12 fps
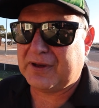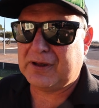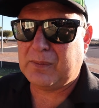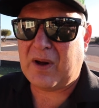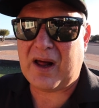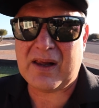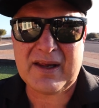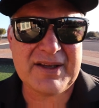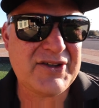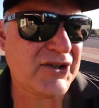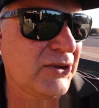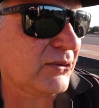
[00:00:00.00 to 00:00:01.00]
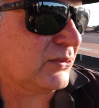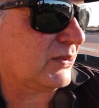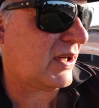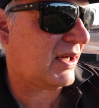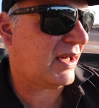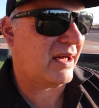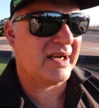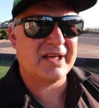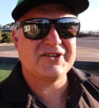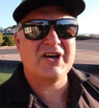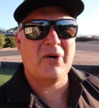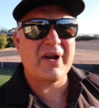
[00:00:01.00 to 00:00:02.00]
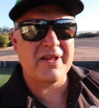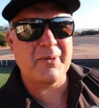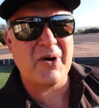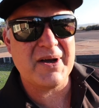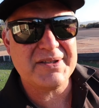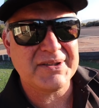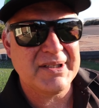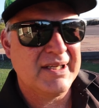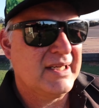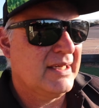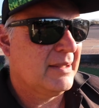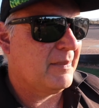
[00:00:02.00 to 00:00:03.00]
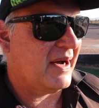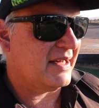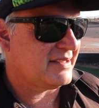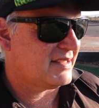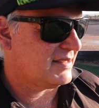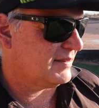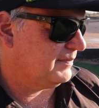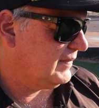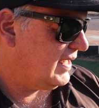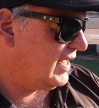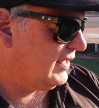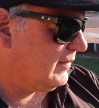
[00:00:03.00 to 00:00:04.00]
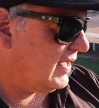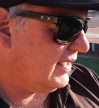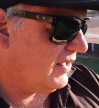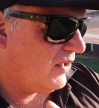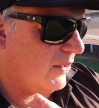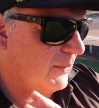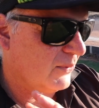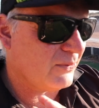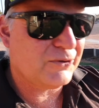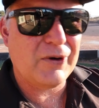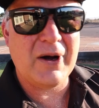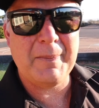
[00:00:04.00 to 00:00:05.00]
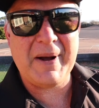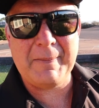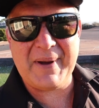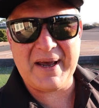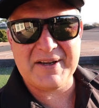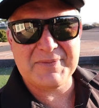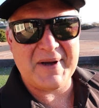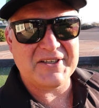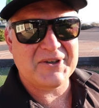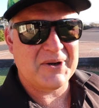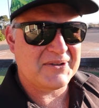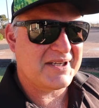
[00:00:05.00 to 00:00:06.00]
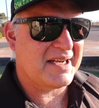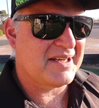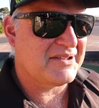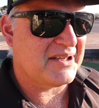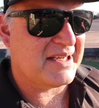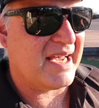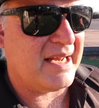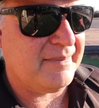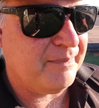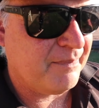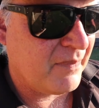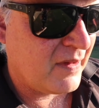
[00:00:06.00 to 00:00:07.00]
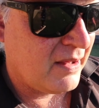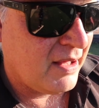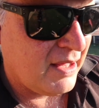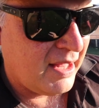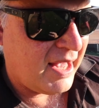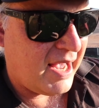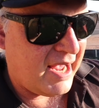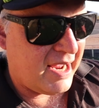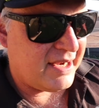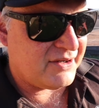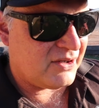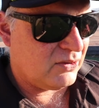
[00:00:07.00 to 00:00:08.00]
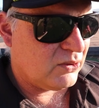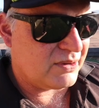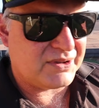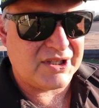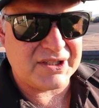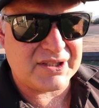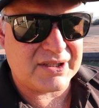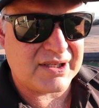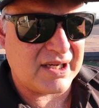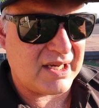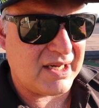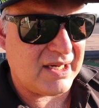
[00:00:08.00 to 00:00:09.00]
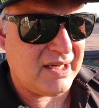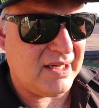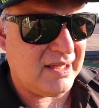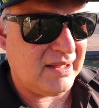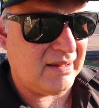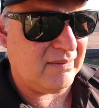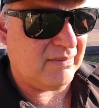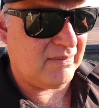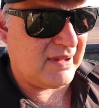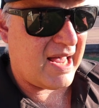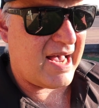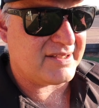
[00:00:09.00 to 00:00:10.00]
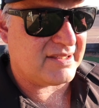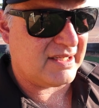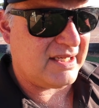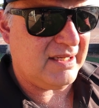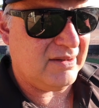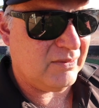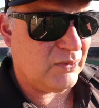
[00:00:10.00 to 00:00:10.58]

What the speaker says: little while until I get told otherwise. But anyway, I will try and pump out as much content as I can. And look, just second lastly,